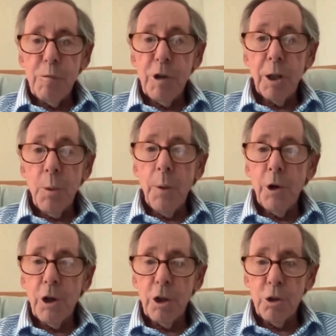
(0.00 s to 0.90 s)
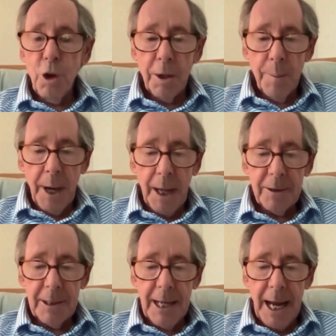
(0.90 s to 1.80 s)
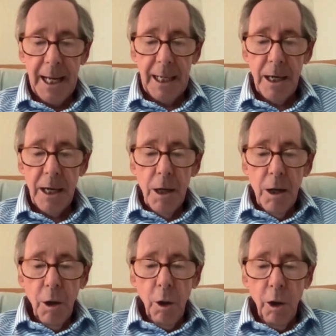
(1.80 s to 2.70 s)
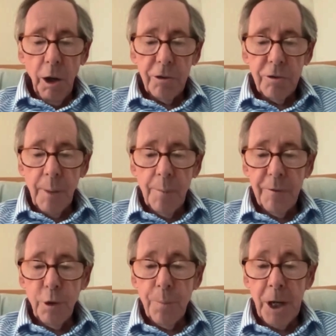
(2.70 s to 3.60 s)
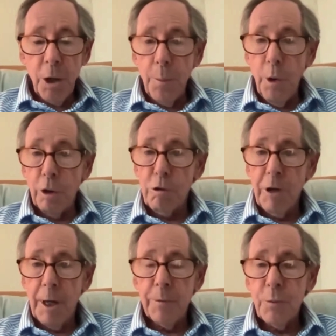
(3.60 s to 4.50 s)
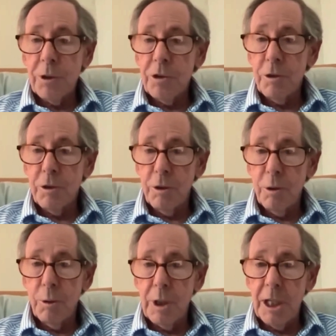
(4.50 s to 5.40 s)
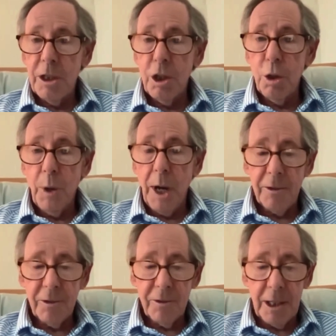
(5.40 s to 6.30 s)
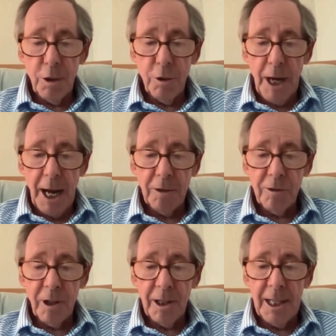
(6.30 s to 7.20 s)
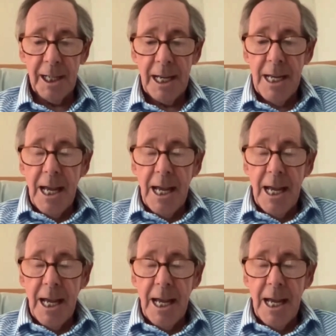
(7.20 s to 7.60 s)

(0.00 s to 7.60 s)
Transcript: really what we're going to talk about today are some of your pickleball trips, which you do in the US and internationally.